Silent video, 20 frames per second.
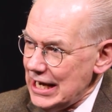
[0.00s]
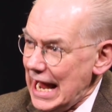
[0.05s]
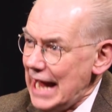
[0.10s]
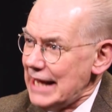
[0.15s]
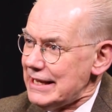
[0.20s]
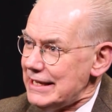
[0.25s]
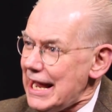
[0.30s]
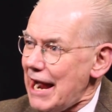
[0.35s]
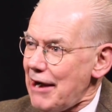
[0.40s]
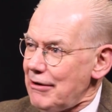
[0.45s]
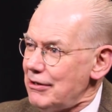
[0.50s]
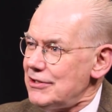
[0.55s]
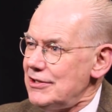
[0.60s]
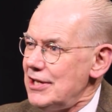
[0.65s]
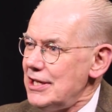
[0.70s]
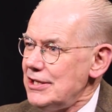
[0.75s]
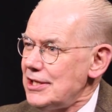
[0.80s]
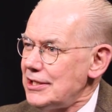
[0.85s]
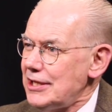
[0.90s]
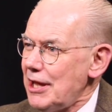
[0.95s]
and
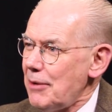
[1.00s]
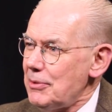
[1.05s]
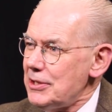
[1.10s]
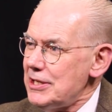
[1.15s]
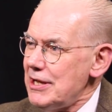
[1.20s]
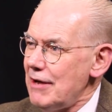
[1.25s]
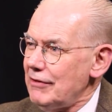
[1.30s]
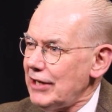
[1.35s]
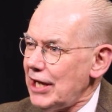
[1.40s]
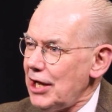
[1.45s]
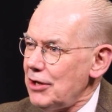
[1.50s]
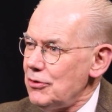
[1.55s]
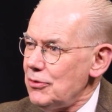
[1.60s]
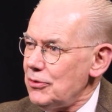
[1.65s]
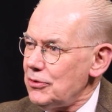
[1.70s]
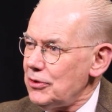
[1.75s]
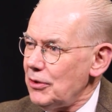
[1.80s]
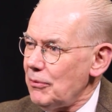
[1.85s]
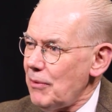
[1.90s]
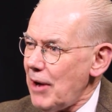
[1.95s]
guarantee that they would never get
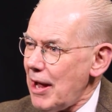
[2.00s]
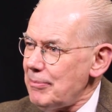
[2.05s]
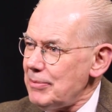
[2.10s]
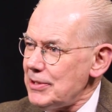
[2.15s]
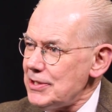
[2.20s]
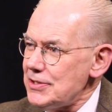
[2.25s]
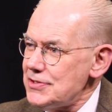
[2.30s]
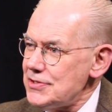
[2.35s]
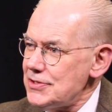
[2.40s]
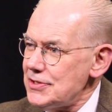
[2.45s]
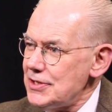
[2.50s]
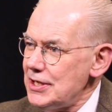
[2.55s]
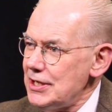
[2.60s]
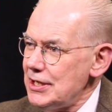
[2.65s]
nuclear weapons.